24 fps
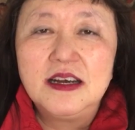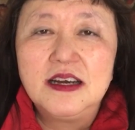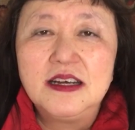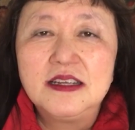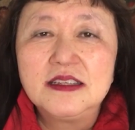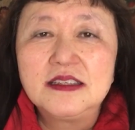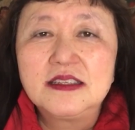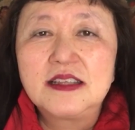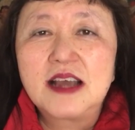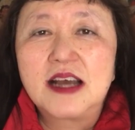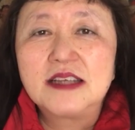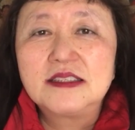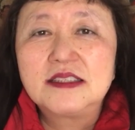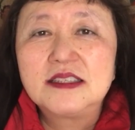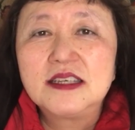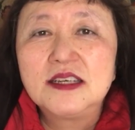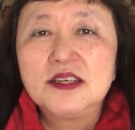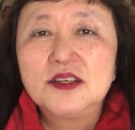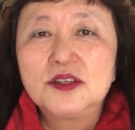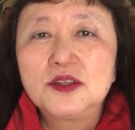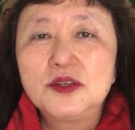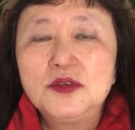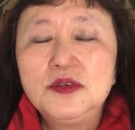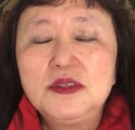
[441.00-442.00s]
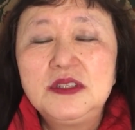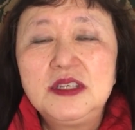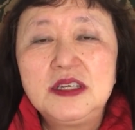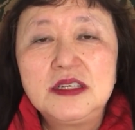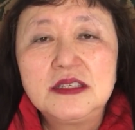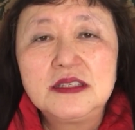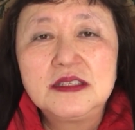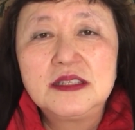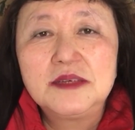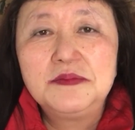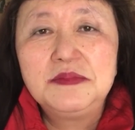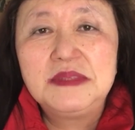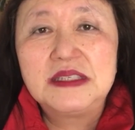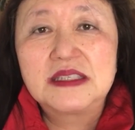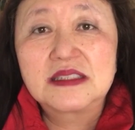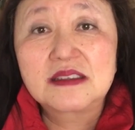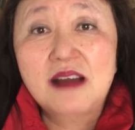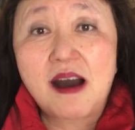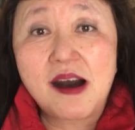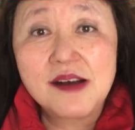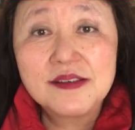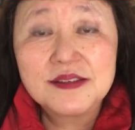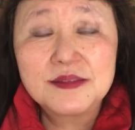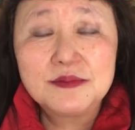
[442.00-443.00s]
And that's including the
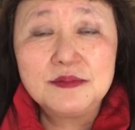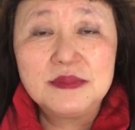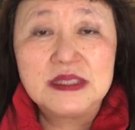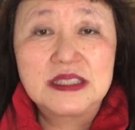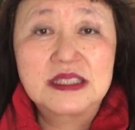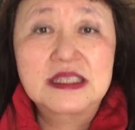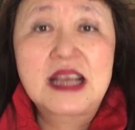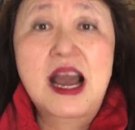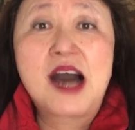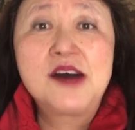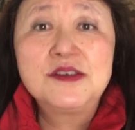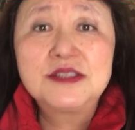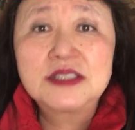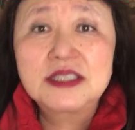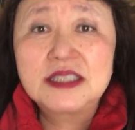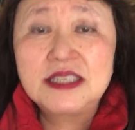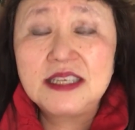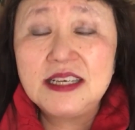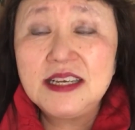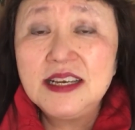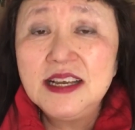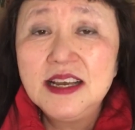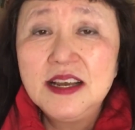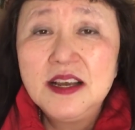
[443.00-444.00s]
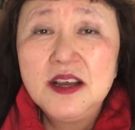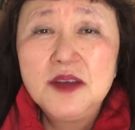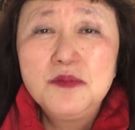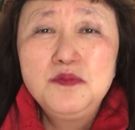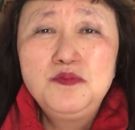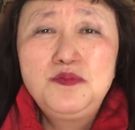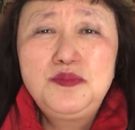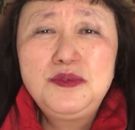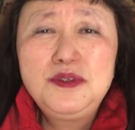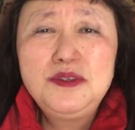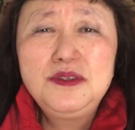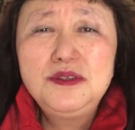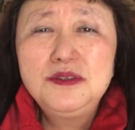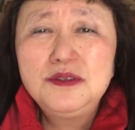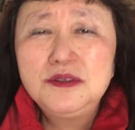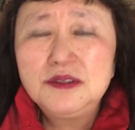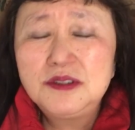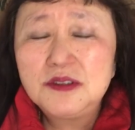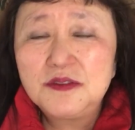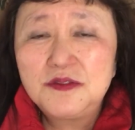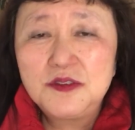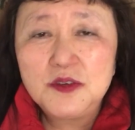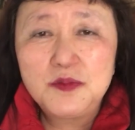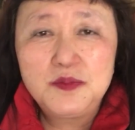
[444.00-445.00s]
Miskalski,
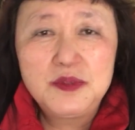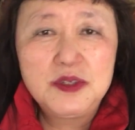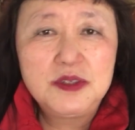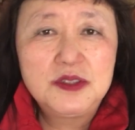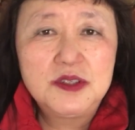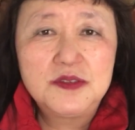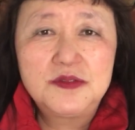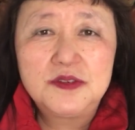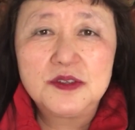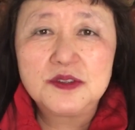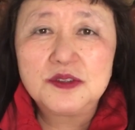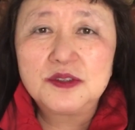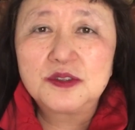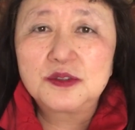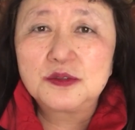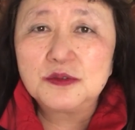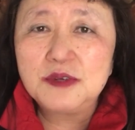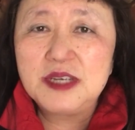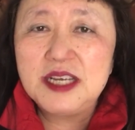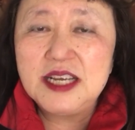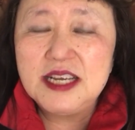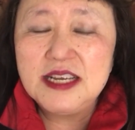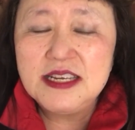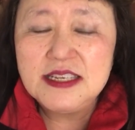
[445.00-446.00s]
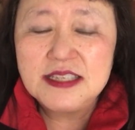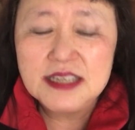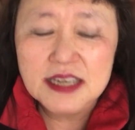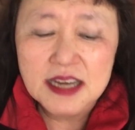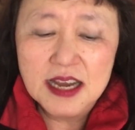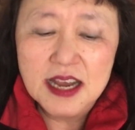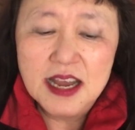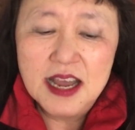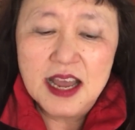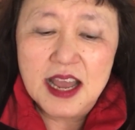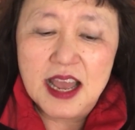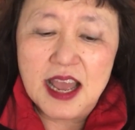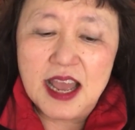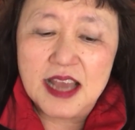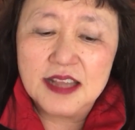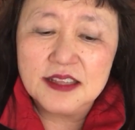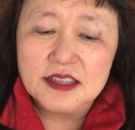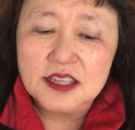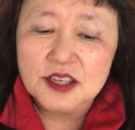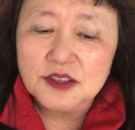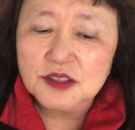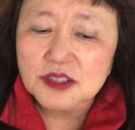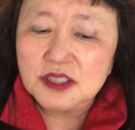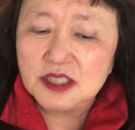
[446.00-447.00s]
beautiful, beautiful suite.
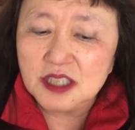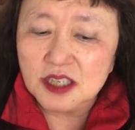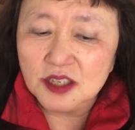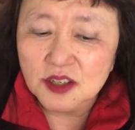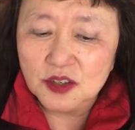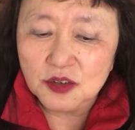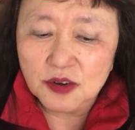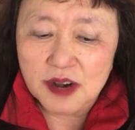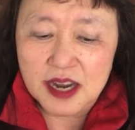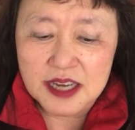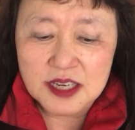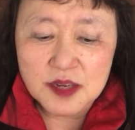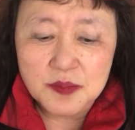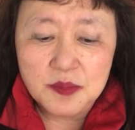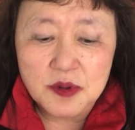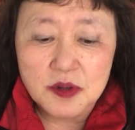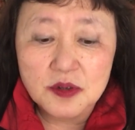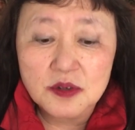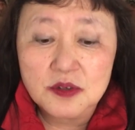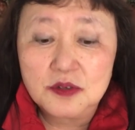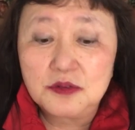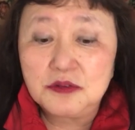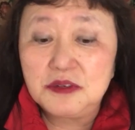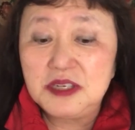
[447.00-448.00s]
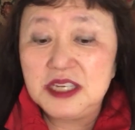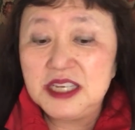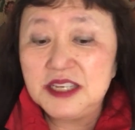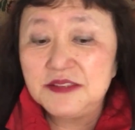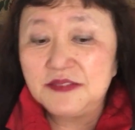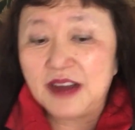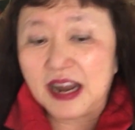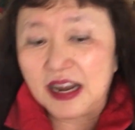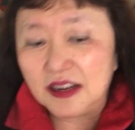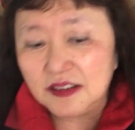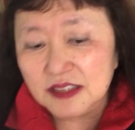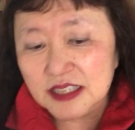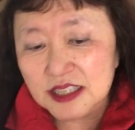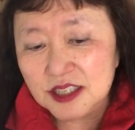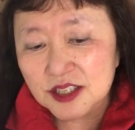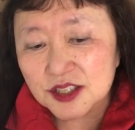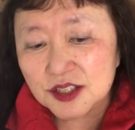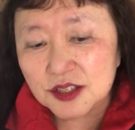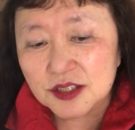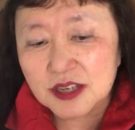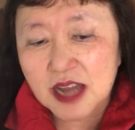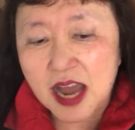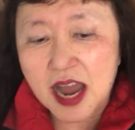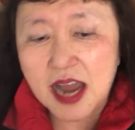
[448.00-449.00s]
And there's incredible Grieg violin
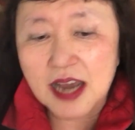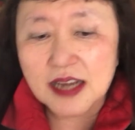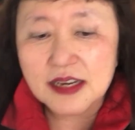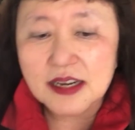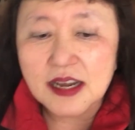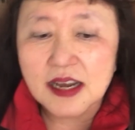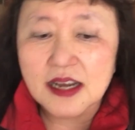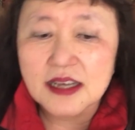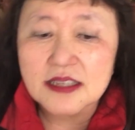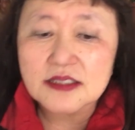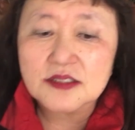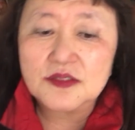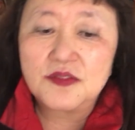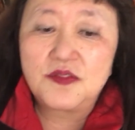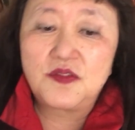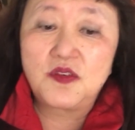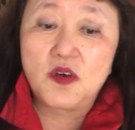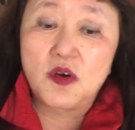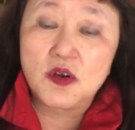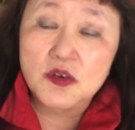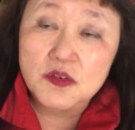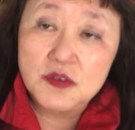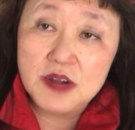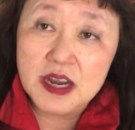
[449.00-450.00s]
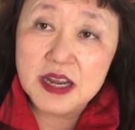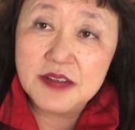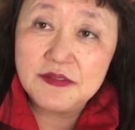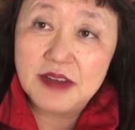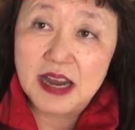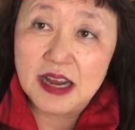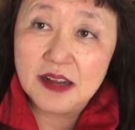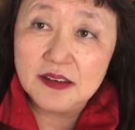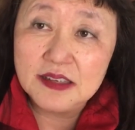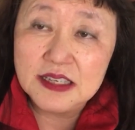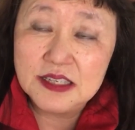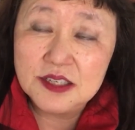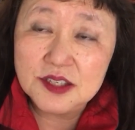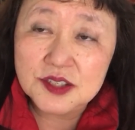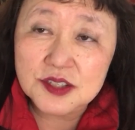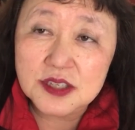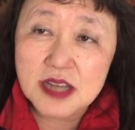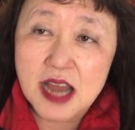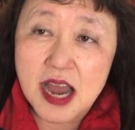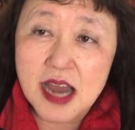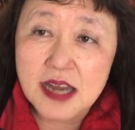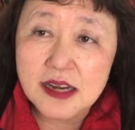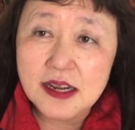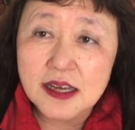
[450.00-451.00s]
sonatas, Faure violin
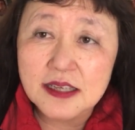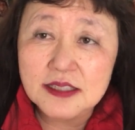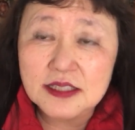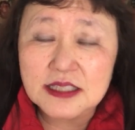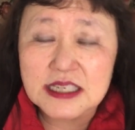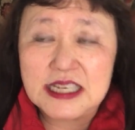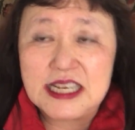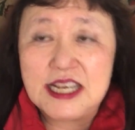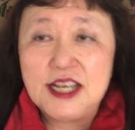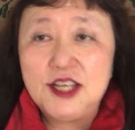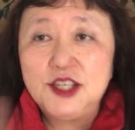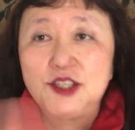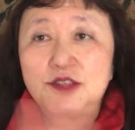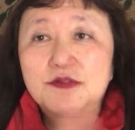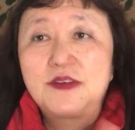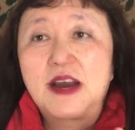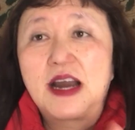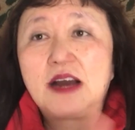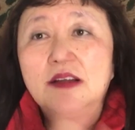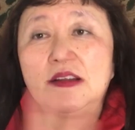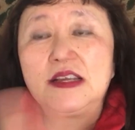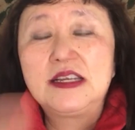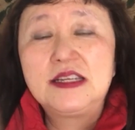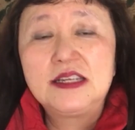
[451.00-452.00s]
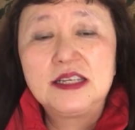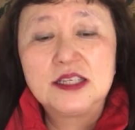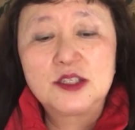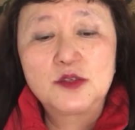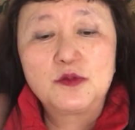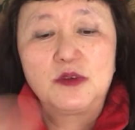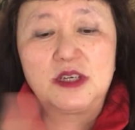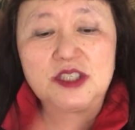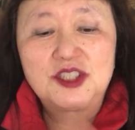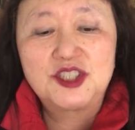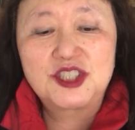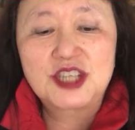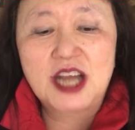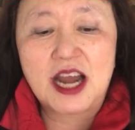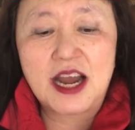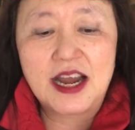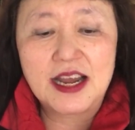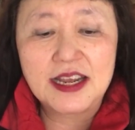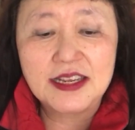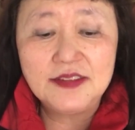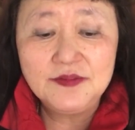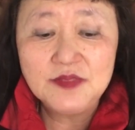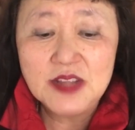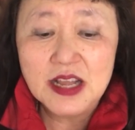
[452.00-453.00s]
sonatas. Each violinist will
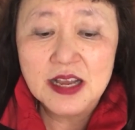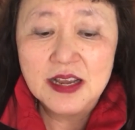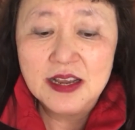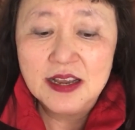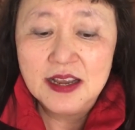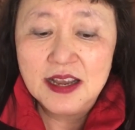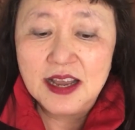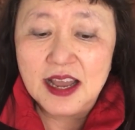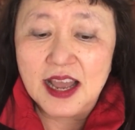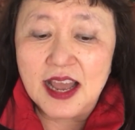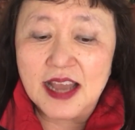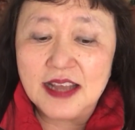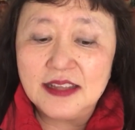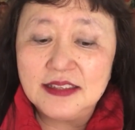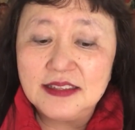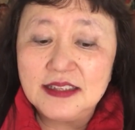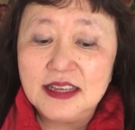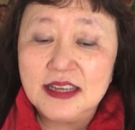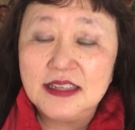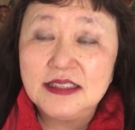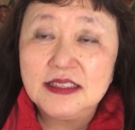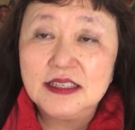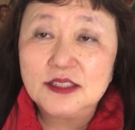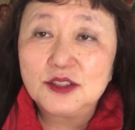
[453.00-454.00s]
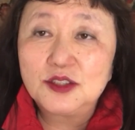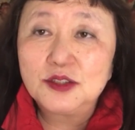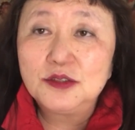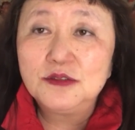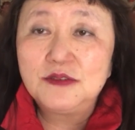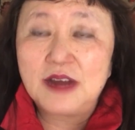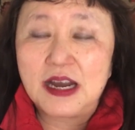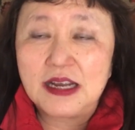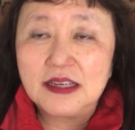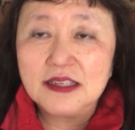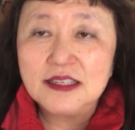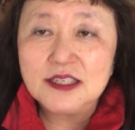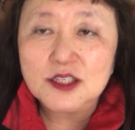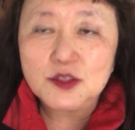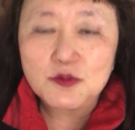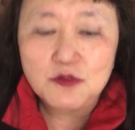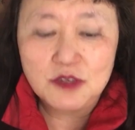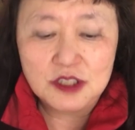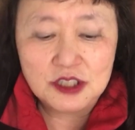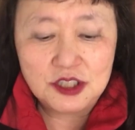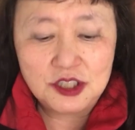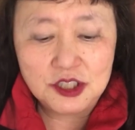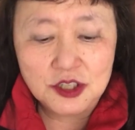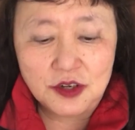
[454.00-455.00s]
shine. And then the 2 violins
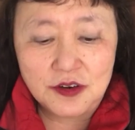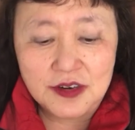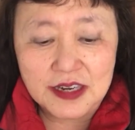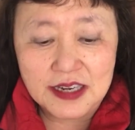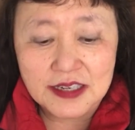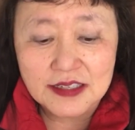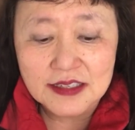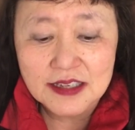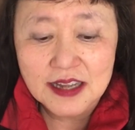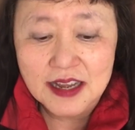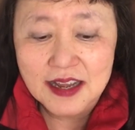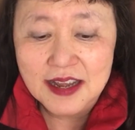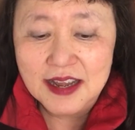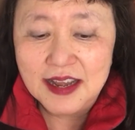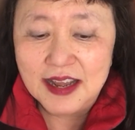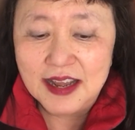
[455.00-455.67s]
will join,